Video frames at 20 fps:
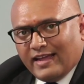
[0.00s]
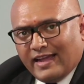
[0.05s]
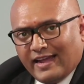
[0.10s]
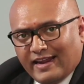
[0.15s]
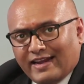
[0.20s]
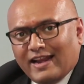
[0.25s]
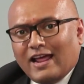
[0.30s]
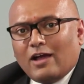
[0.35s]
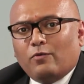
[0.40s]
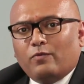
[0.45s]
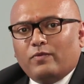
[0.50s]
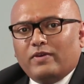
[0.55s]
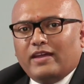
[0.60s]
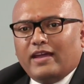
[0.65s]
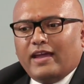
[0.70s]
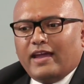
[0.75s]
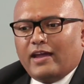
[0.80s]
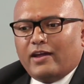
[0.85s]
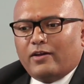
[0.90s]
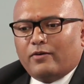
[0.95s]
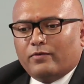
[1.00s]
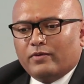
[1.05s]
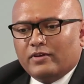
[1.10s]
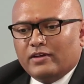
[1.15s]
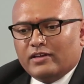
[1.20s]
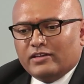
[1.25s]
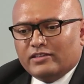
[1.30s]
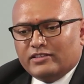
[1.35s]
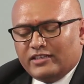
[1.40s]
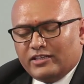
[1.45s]
And now we have
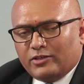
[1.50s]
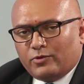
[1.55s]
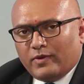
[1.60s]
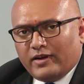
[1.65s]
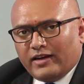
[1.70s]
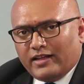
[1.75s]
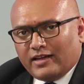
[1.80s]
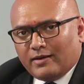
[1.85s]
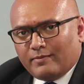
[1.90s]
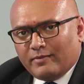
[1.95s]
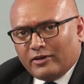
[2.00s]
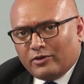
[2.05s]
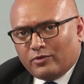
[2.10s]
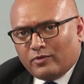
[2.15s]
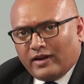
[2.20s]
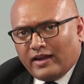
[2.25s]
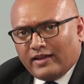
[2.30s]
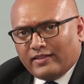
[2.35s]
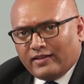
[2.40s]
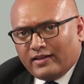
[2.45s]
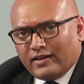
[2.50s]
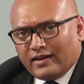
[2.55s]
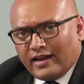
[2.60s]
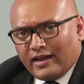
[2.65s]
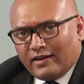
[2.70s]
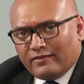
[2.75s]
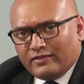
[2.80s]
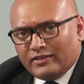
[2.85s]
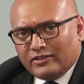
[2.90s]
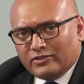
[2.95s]
G20 coming together,
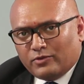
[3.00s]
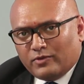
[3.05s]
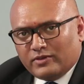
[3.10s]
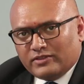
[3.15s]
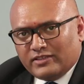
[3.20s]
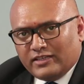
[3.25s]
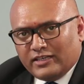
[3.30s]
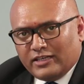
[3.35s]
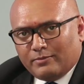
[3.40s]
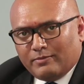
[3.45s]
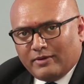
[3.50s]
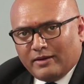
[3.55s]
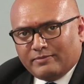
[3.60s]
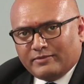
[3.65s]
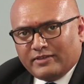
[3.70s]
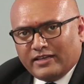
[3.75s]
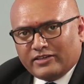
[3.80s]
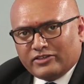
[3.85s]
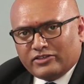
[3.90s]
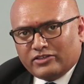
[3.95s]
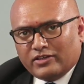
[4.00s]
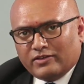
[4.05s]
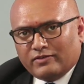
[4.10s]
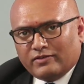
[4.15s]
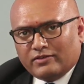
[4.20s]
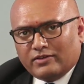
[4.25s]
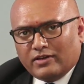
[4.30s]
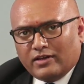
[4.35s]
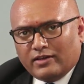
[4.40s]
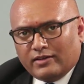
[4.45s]
have this OECD BEPS
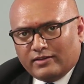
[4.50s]
section